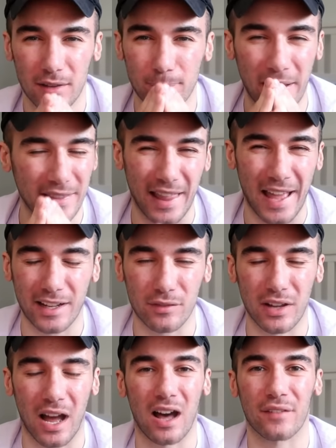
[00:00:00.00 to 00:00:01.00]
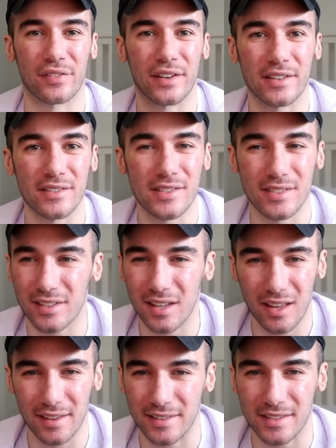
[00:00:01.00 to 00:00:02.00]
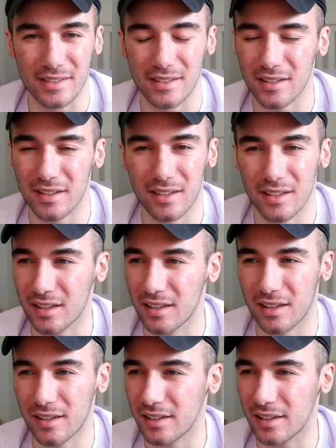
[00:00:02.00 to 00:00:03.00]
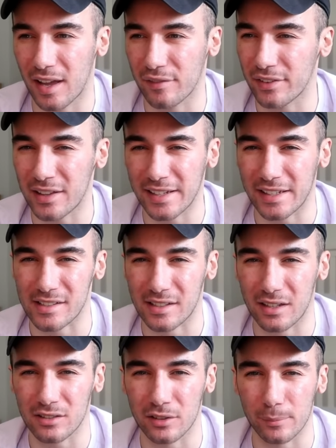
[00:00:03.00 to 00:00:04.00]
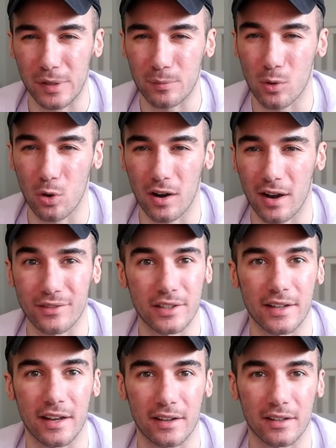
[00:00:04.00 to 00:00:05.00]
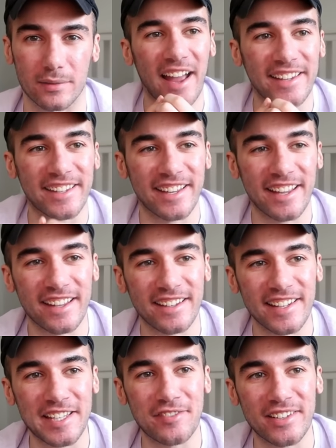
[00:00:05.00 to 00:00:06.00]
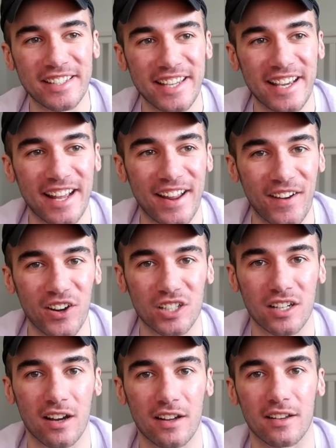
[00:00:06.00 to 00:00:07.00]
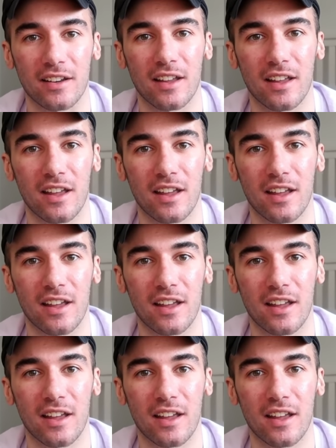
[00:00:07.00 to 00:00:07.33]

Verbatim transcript: my lack of confidence, it, I feel like it's killing me more every day. I can't even get a haircut